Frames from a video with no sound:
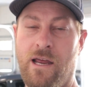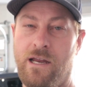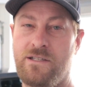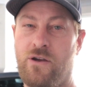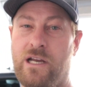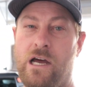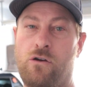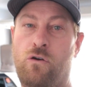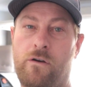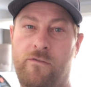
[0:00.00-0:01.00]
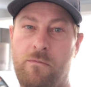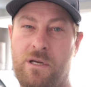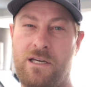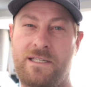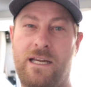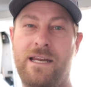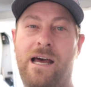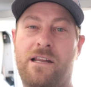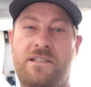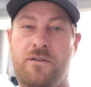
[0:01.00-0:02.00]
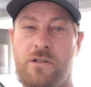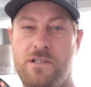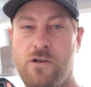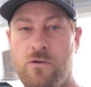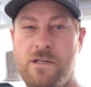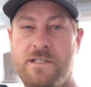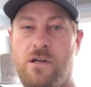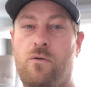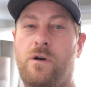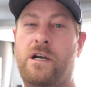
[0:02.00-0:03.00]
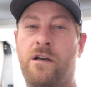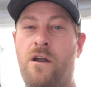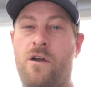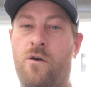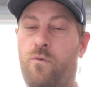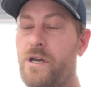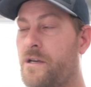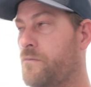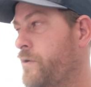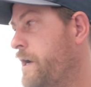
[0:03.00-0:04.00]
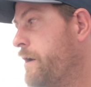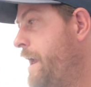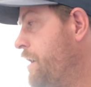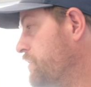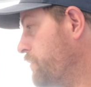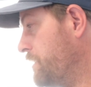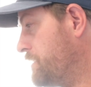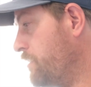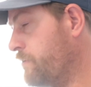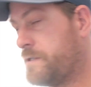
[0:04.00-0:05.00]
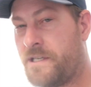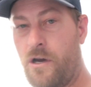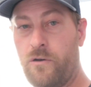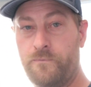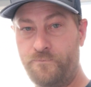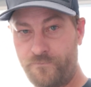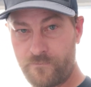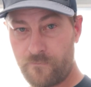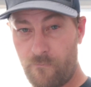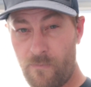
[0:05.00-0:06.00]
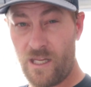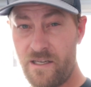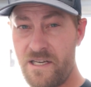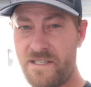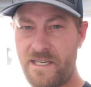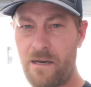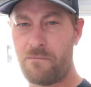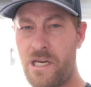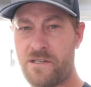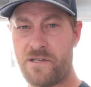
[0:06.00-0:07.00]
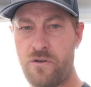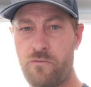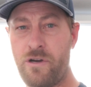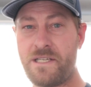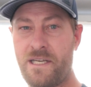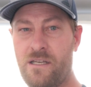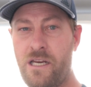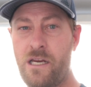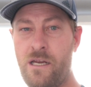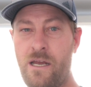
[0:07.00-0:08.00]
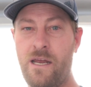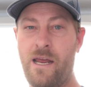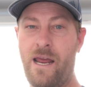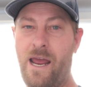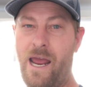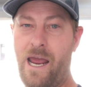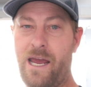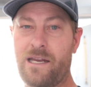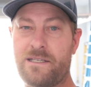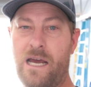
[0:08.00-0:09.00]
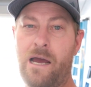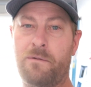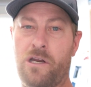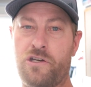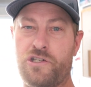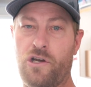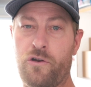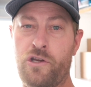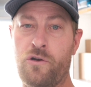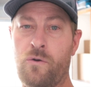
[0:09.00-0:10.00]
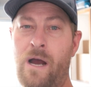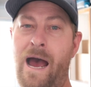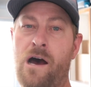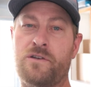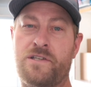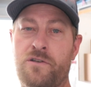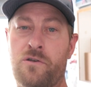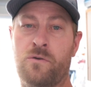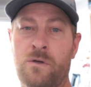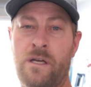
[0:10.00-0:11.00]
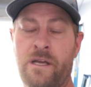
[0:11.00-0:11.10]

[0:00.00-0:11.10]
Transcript: And so I got a hold of him and he said, Yeah, let's do the tune. And so we're, we, we are now doing the tune. So he sent me a tune recently, and I'm going to show you how to